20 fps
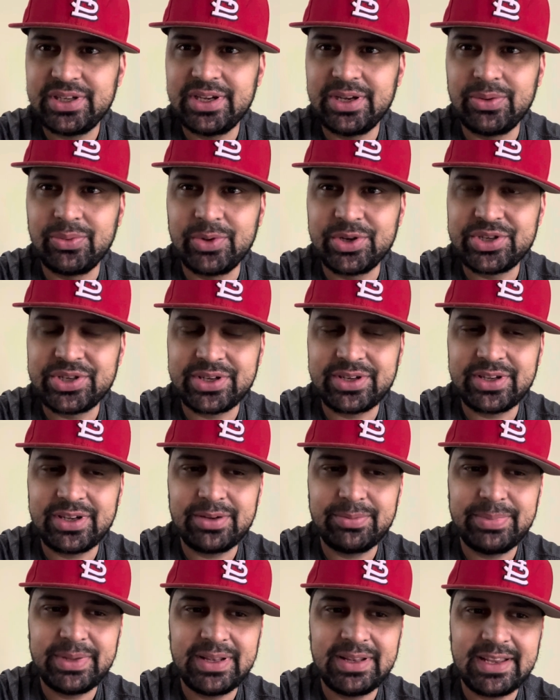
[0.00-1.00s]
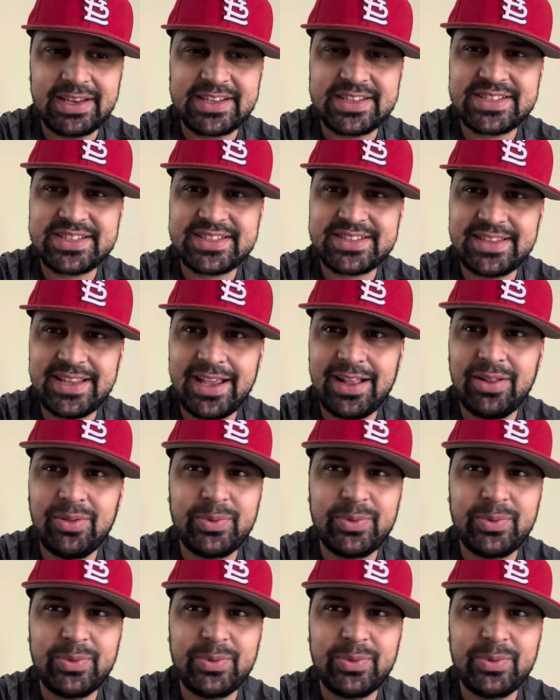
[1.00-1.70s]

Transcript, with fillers: I wish it could have been like Snell.